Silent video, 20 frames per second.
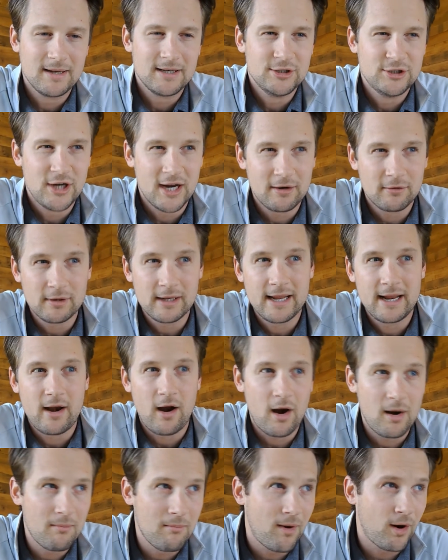Generally in
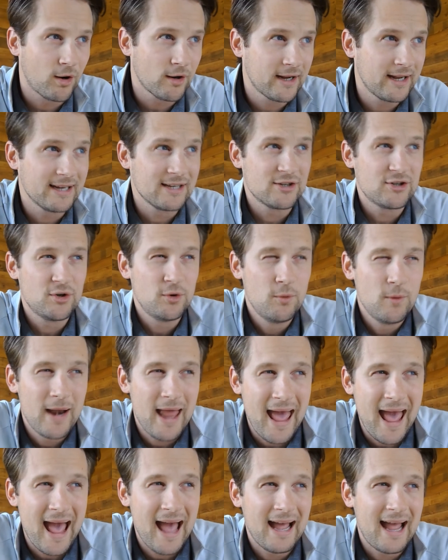our market,
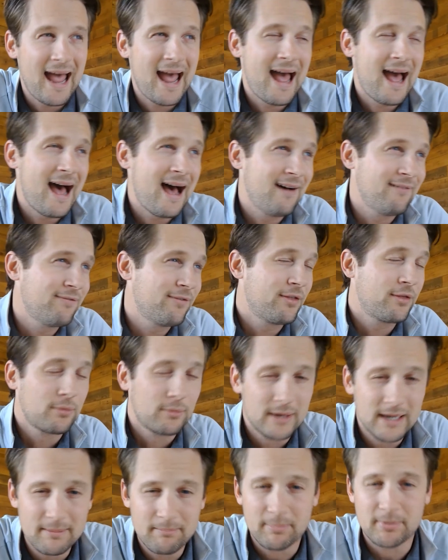
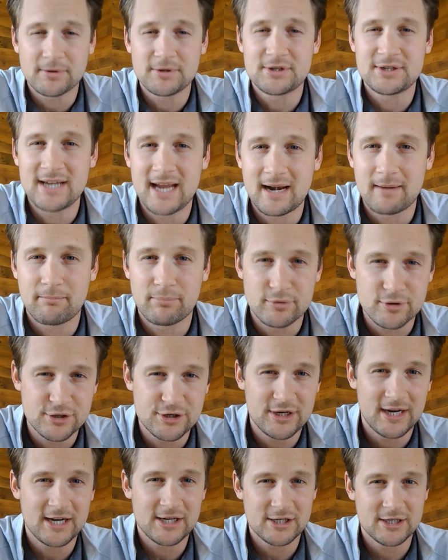2.5–3%
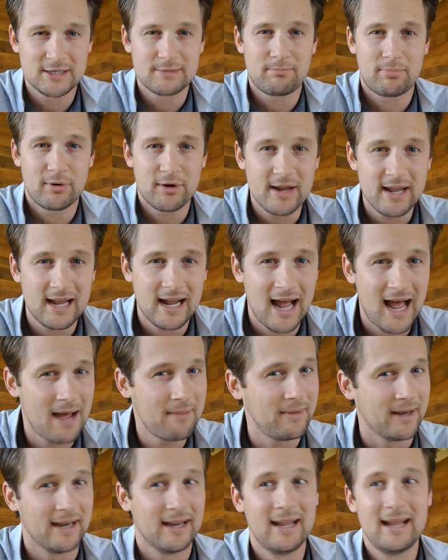appreciation is pretty
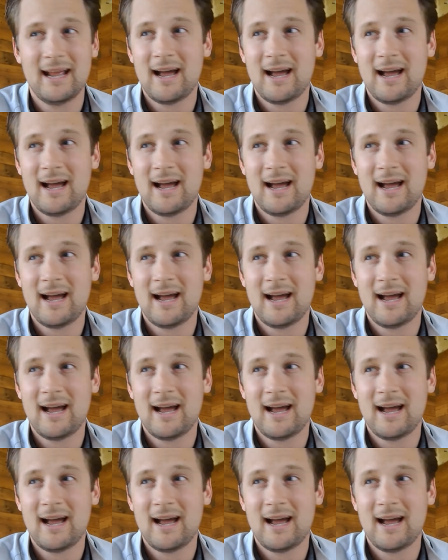common.